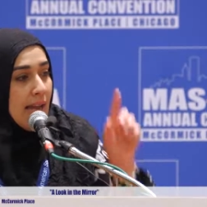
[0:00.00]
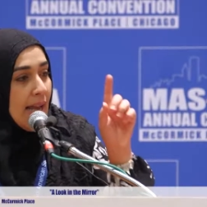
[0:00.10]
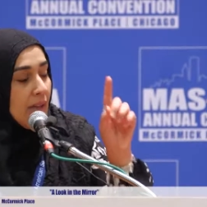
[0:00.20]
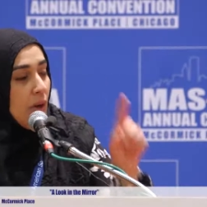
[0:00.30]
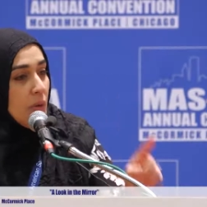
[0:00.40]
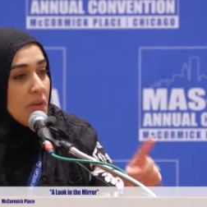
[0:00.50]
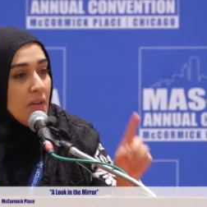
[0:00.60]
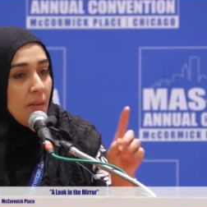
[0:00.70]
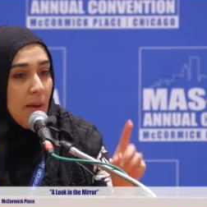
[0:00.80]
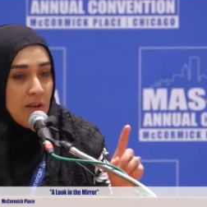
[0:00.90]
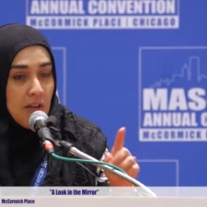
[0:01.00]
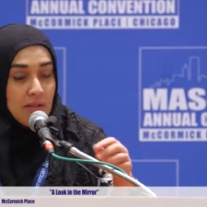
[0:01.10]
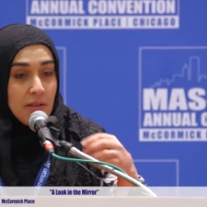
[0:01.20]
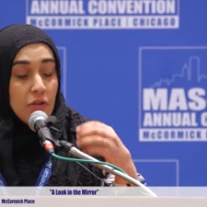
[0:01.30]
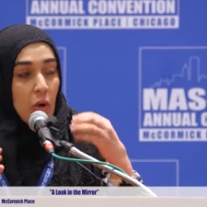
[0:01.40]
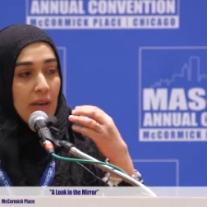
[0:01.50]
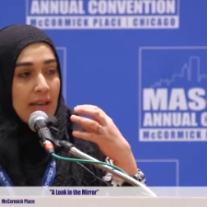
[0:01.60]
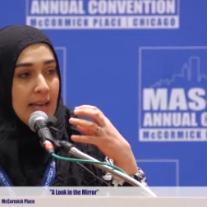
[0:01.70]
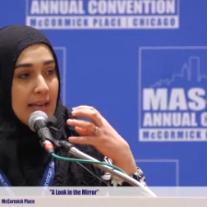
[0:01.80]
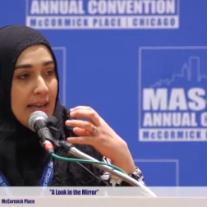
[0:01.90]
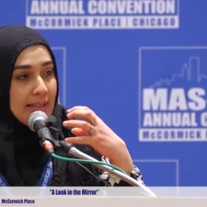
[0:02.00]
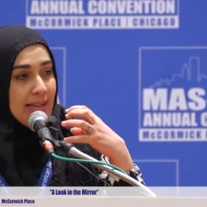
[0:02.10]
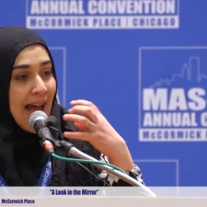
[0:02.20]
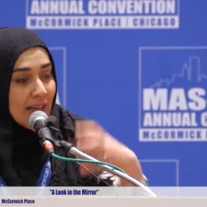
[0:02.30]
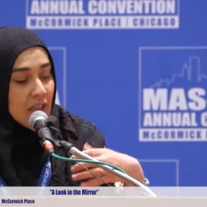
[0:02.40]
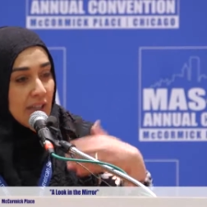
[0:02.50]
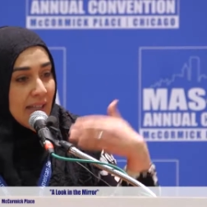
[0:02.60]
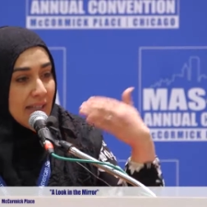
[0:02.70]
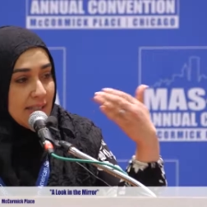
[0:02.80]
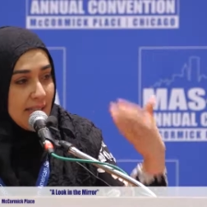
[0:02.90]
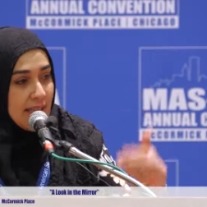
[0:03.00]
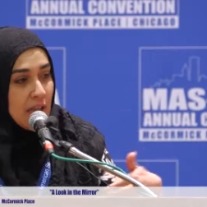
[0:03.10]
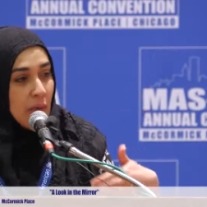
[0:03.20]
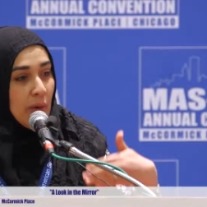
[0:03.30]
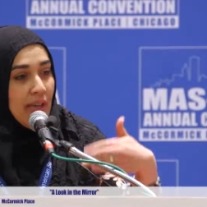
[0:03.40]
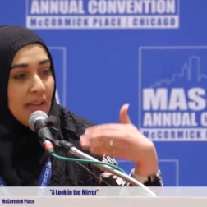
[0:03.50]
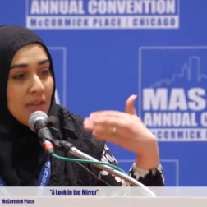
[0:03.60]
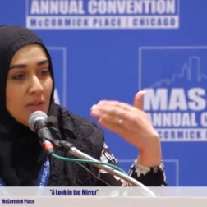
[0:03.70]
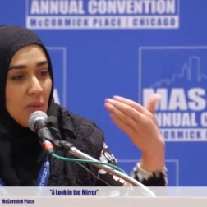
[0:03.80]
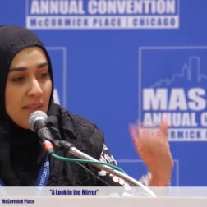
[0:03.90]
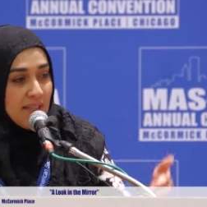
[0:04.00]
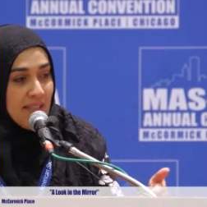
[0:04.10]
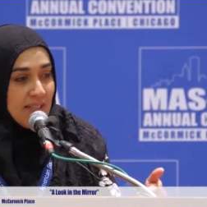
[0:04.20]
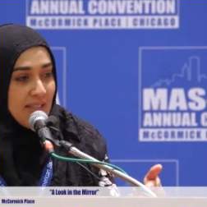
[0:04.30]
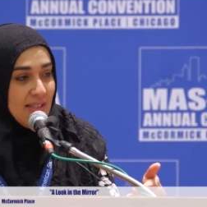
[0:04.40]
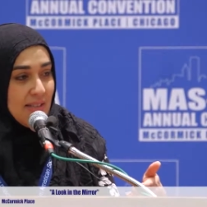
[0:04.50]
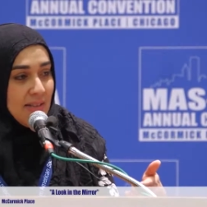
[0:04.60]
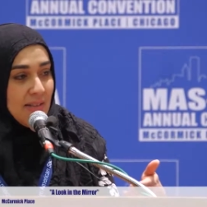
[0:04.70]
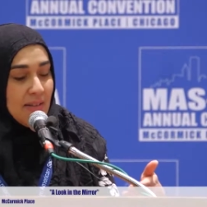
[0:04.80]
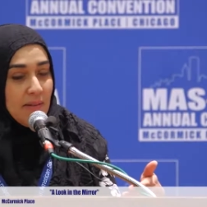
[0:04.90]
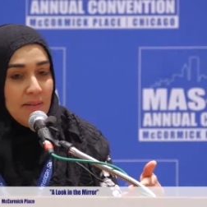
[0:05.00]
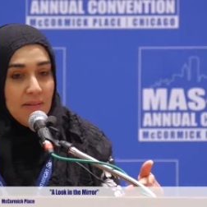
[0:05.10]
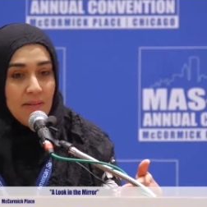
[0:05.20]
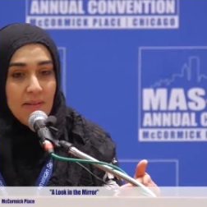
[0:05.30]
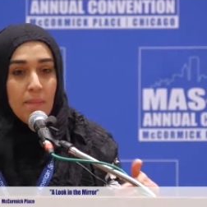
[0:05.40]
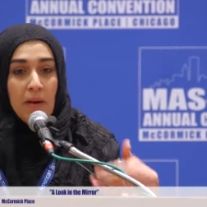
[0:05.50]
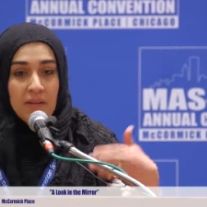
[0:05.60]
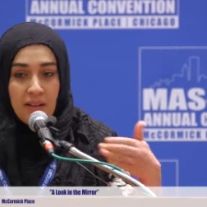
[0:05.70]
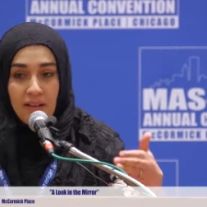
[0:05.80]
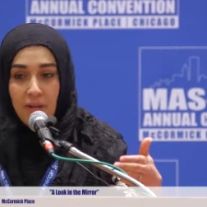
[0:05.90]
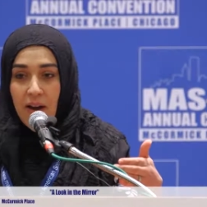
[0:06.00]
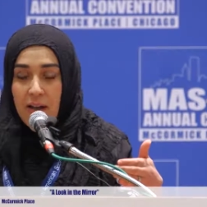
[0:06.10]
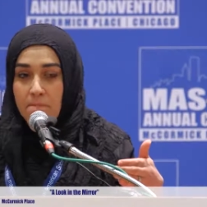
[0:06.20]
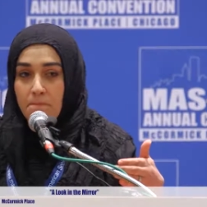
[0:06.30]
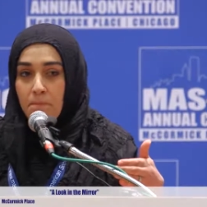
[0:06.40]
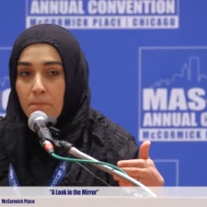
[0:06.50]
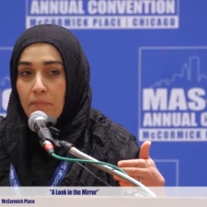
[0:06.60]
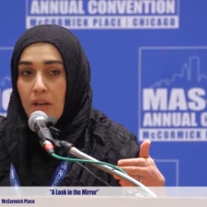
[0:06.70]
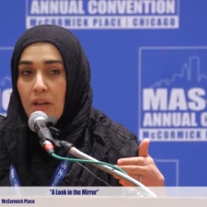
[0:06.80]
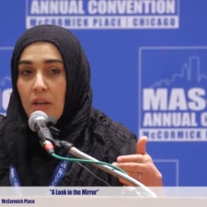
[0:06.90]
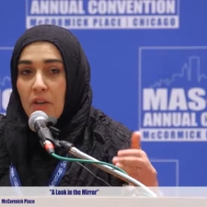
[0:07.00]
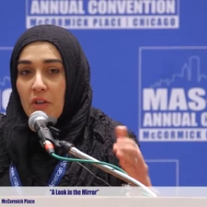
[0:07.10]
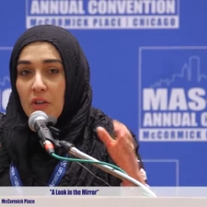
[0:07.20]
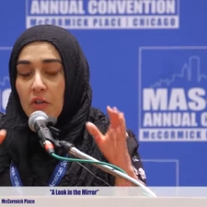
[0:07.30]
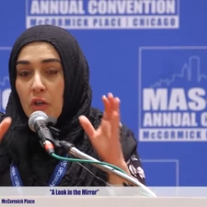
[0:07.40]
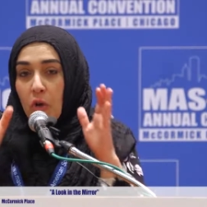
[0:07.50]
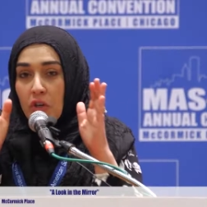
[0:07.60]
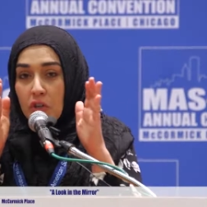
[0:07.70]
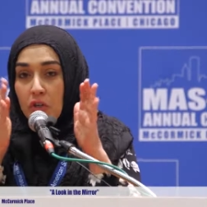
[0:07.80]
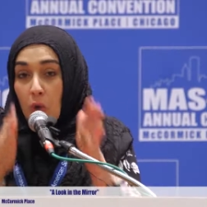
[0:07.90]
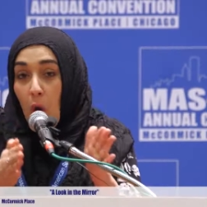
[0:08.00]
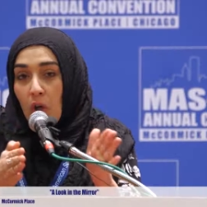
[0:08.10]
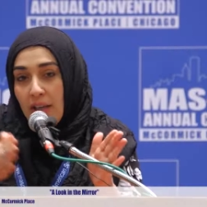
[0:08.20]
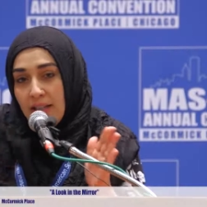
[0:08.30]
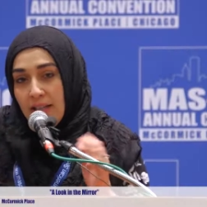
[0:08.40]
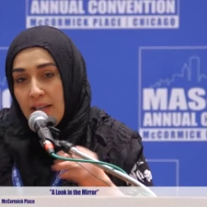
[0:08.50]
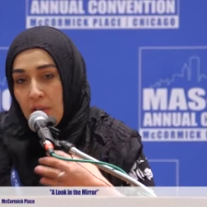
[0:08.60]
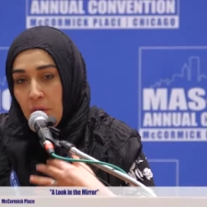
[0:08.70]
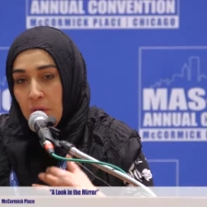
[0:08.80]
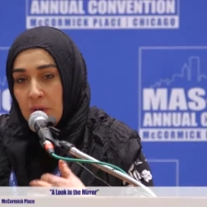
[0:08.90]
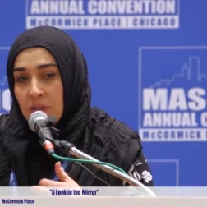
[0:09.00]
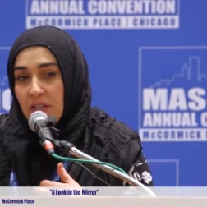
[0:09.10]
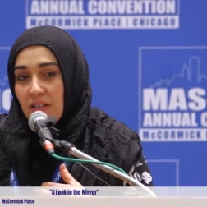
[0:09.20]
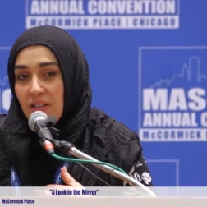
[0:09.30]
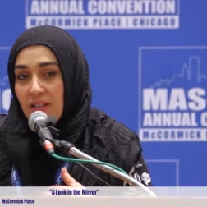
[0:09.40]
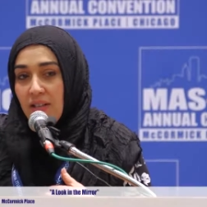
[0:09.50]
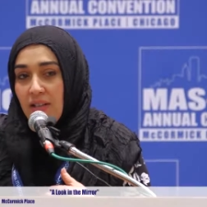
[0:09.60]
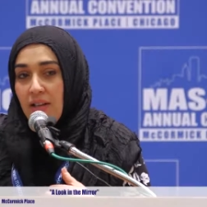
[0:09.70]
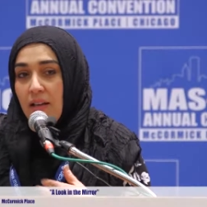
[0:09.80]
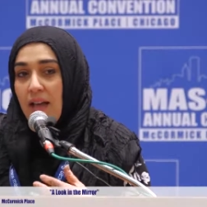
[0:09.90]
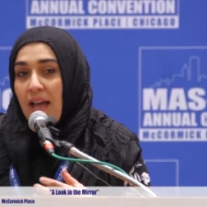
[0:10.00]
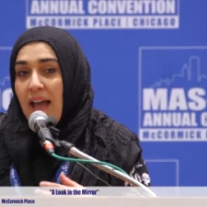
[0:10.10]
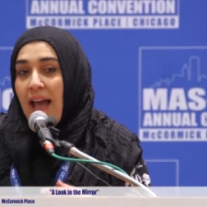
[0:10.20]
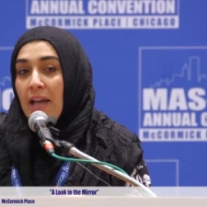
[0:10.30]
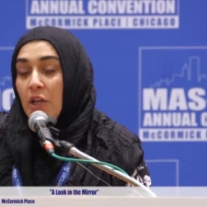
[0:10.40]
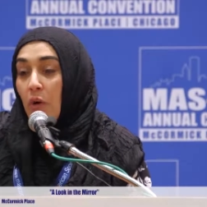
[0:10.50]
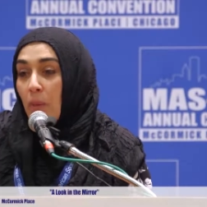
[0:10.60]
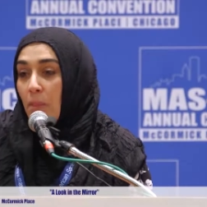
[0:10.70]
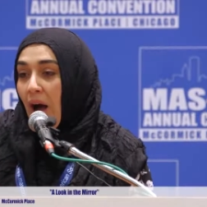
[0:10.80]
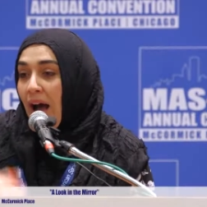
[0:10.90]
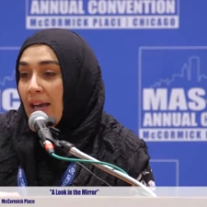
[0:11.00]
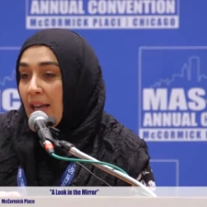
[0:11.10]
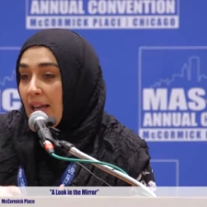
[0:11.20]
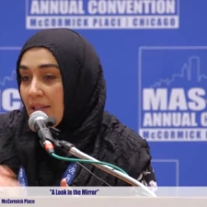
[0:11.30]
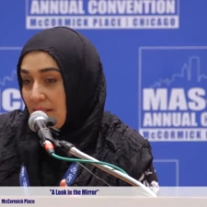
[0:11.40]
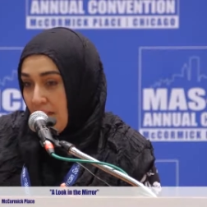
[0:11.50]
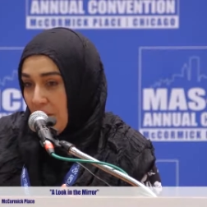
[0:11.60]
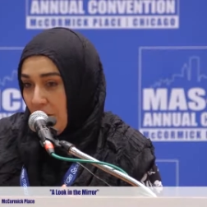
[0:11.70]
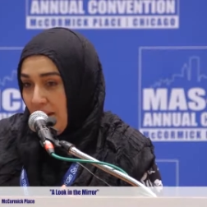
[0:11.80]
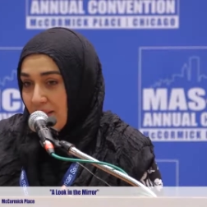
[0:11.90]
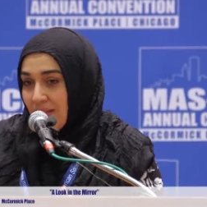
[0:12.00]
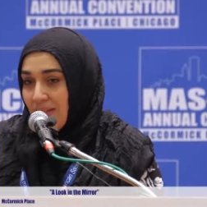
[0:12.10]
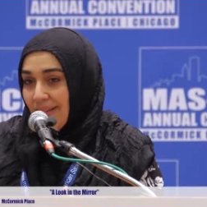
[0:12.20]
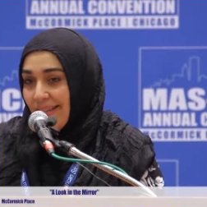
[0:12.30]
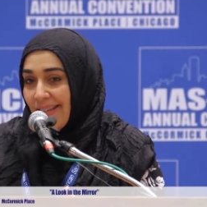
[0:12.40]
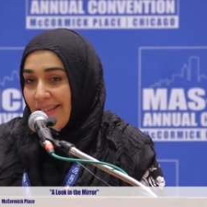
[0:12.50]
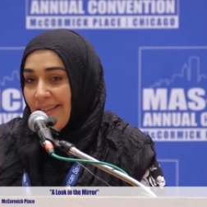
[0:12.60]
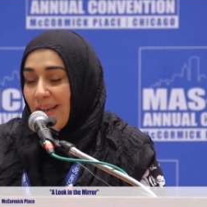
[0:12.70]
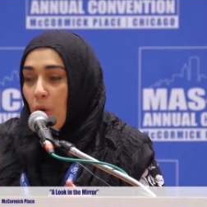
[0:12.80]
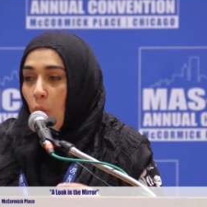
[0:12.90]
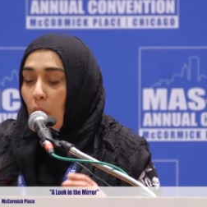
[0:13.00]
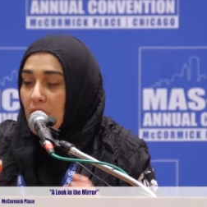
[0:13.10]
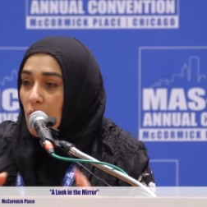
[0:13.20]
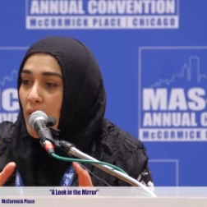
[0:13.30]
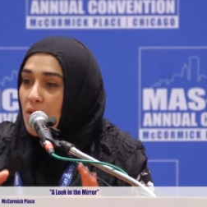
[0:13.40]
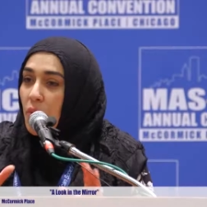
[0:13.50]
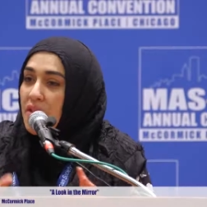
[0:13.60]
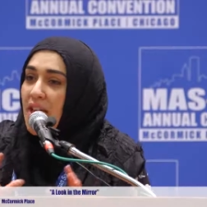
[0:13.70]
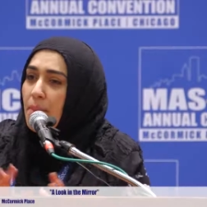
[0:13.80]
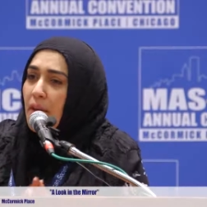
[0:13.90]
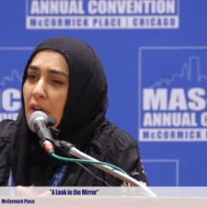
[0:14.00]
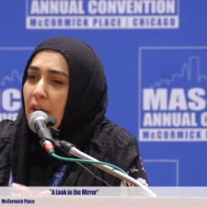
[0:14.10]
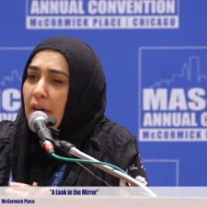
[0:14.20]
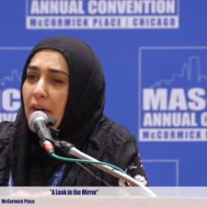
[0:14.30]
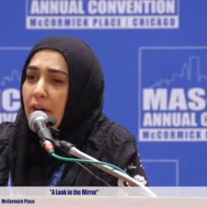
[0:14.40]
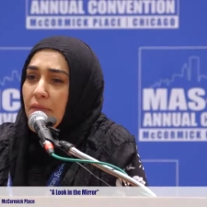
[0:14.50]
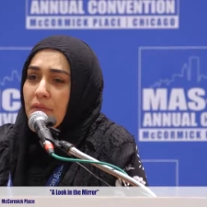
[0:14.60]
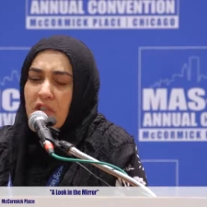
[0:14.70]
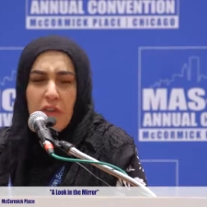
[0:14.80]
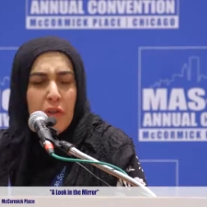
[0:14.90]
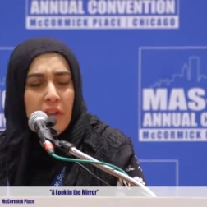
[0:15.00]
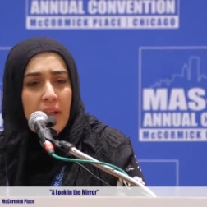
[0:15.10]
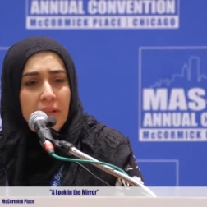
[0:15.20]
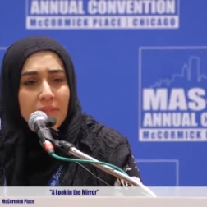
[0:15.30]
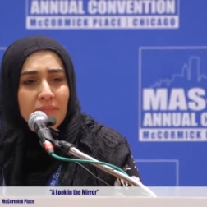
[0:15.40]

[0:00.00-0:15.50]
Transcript: It goes to the barzakh. So it, it, it's actually continuing to exist. Barzakh, right? So your soul continues and your body disintegrates. Which one do we take better care of generally?